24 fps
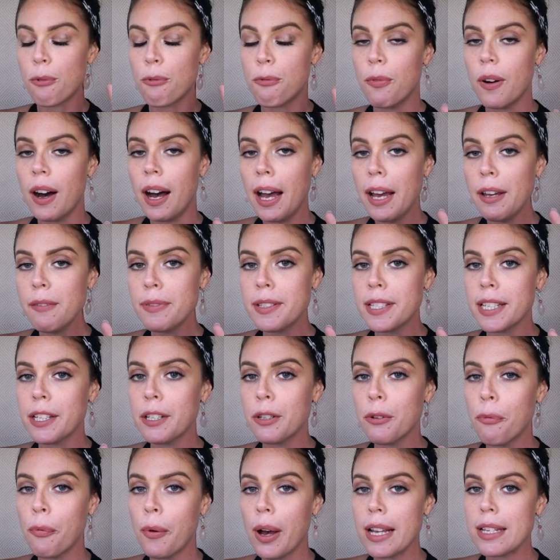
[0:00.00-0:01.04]
Five
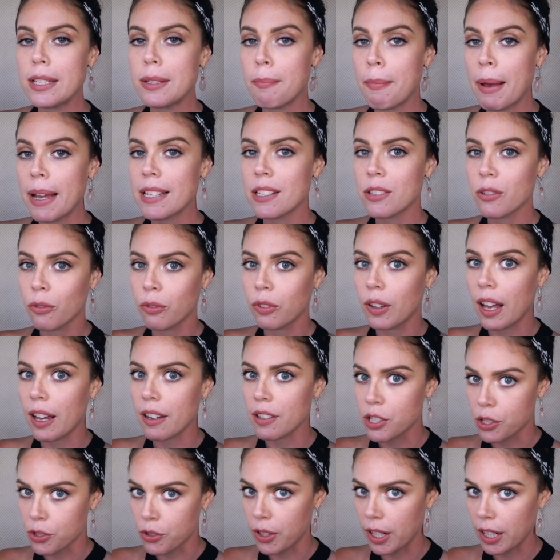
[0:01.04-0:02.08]
signifies massive
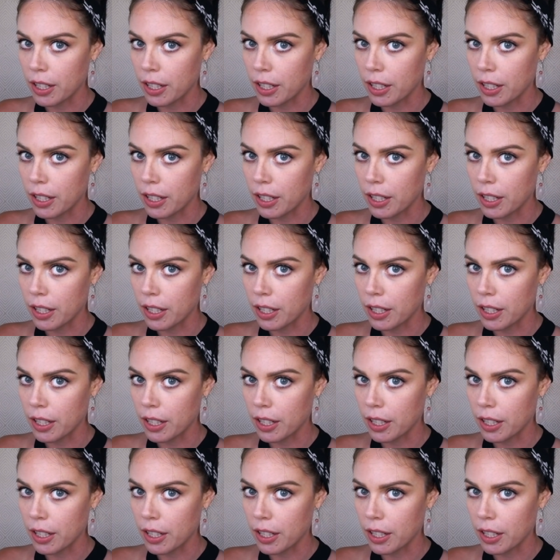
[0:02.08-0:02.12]
life